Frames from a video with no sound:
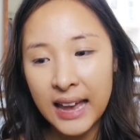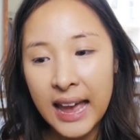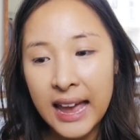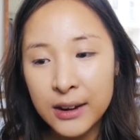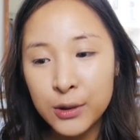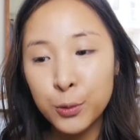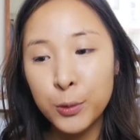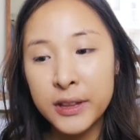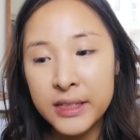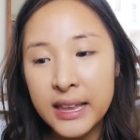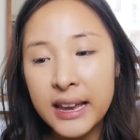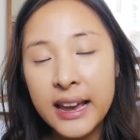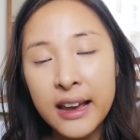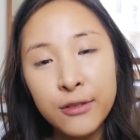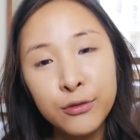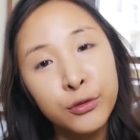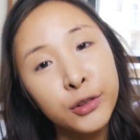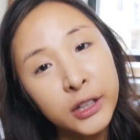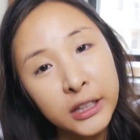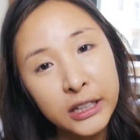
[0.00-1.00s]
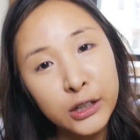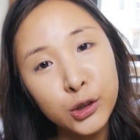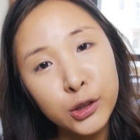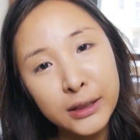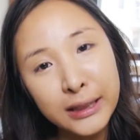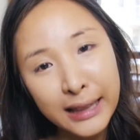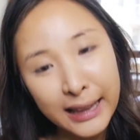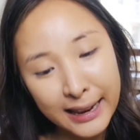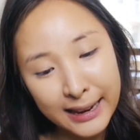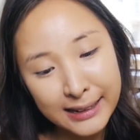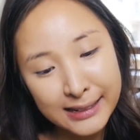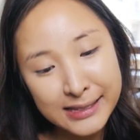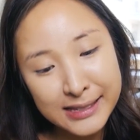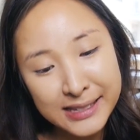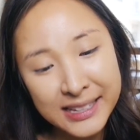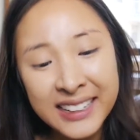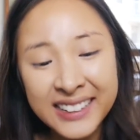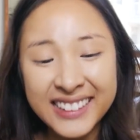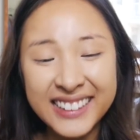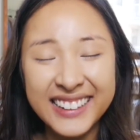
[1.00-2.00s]
And when they have really good legs,
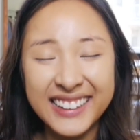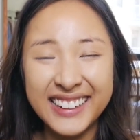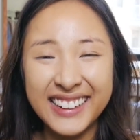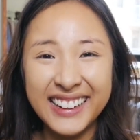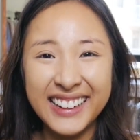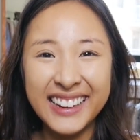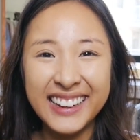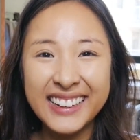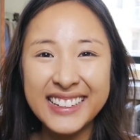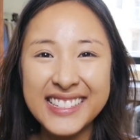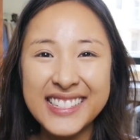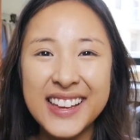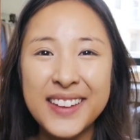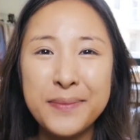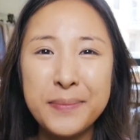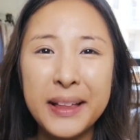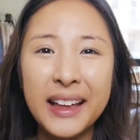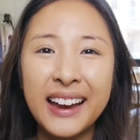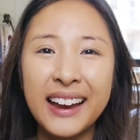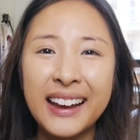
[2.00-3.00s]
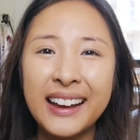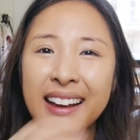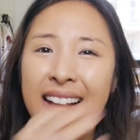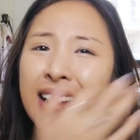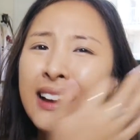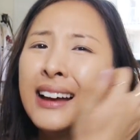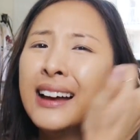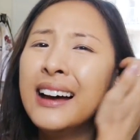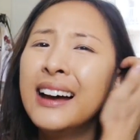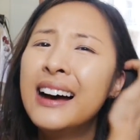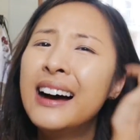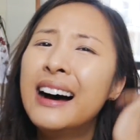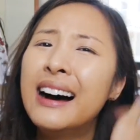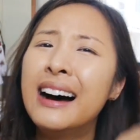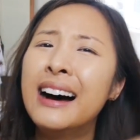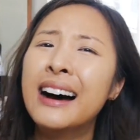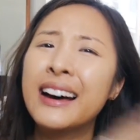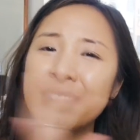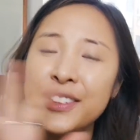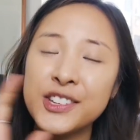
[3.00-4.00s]
because I'm like,
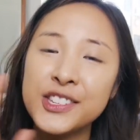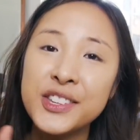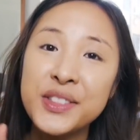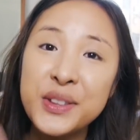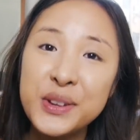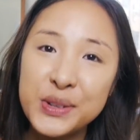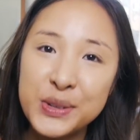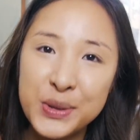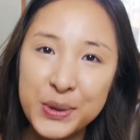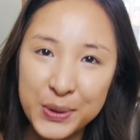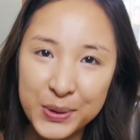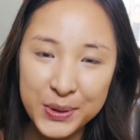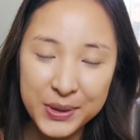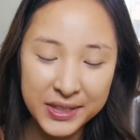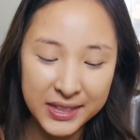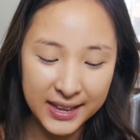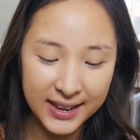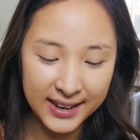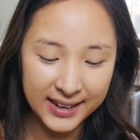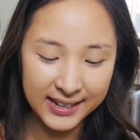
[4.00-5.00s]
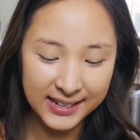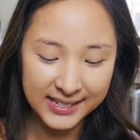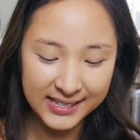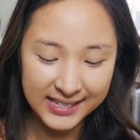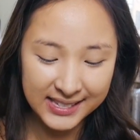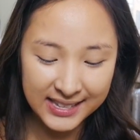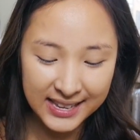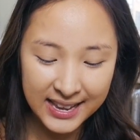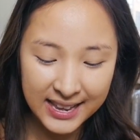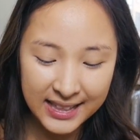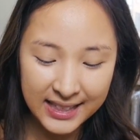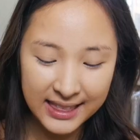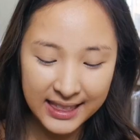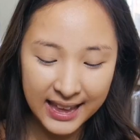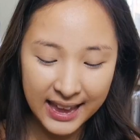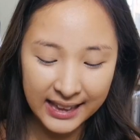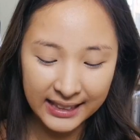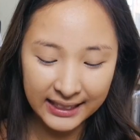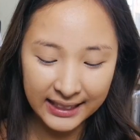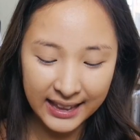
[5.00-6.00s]
oh, those are the two things
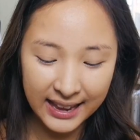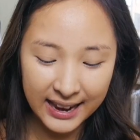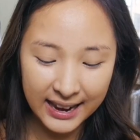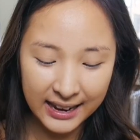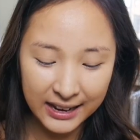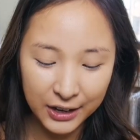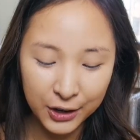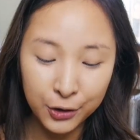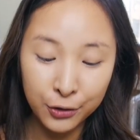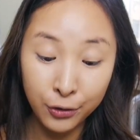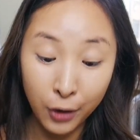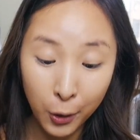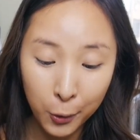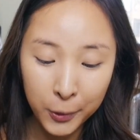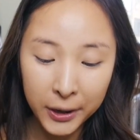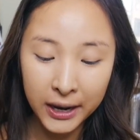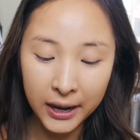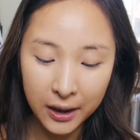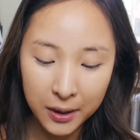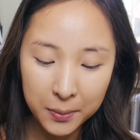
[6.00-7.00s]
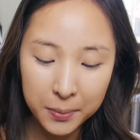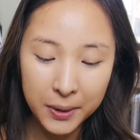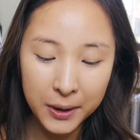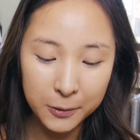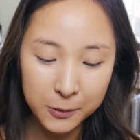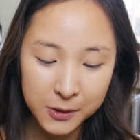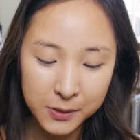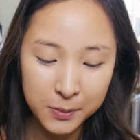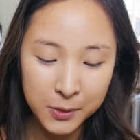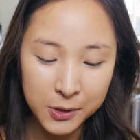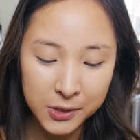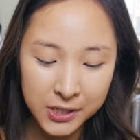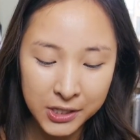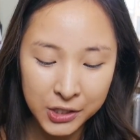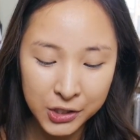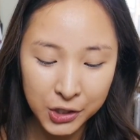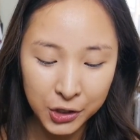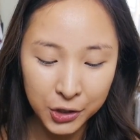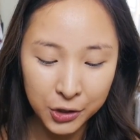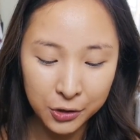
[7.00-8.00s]
that like growing up I was most
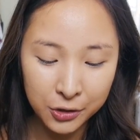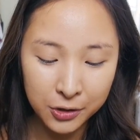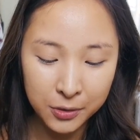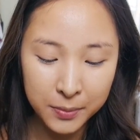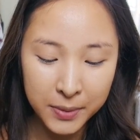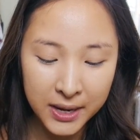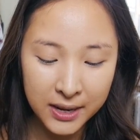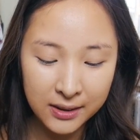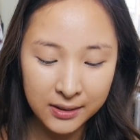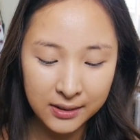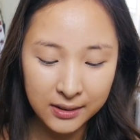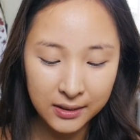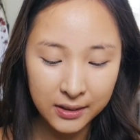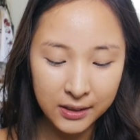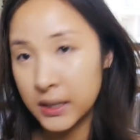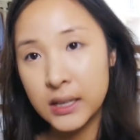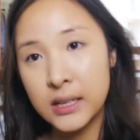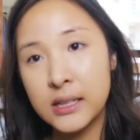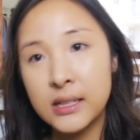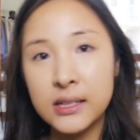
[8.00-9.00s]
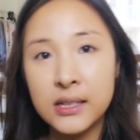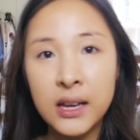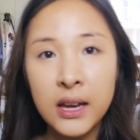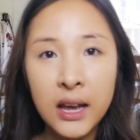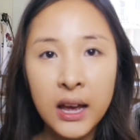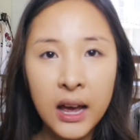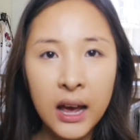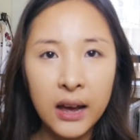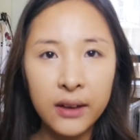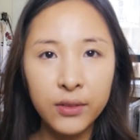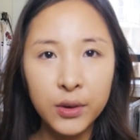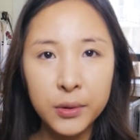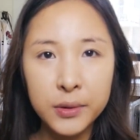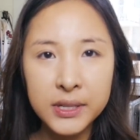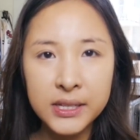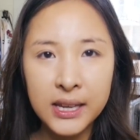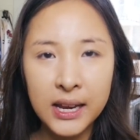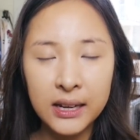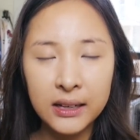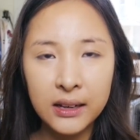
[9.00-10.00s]
insecure about, because I've
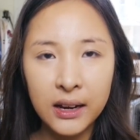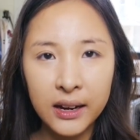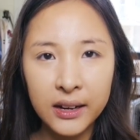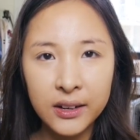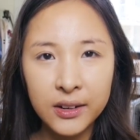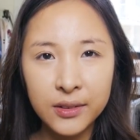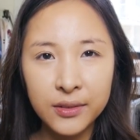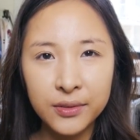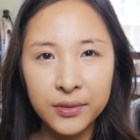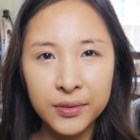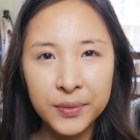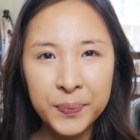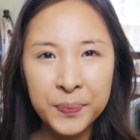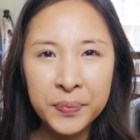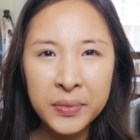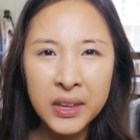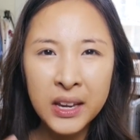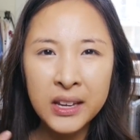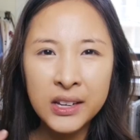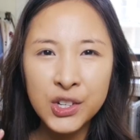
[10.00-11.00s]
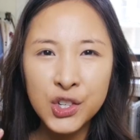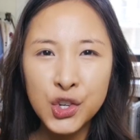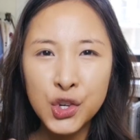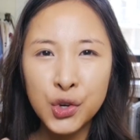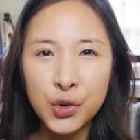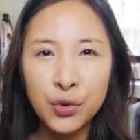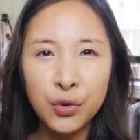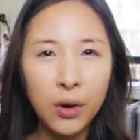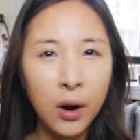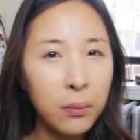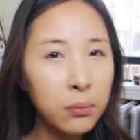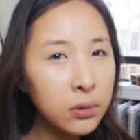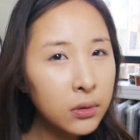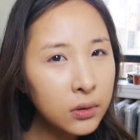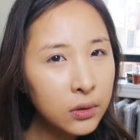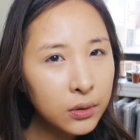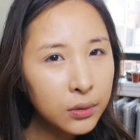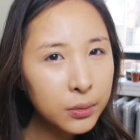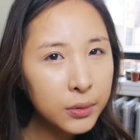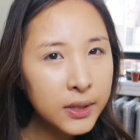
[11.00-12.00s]
always had kind of
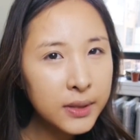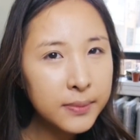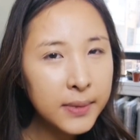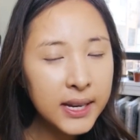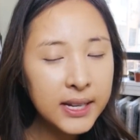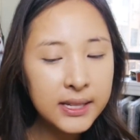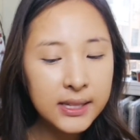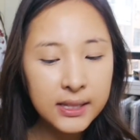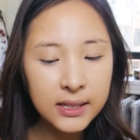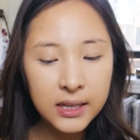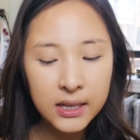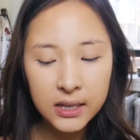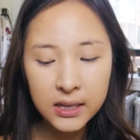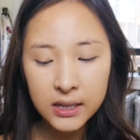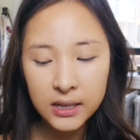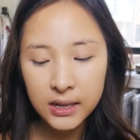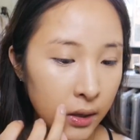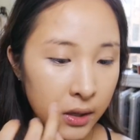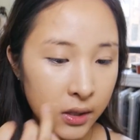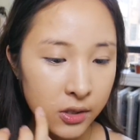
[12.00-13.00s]
trouble with my skin.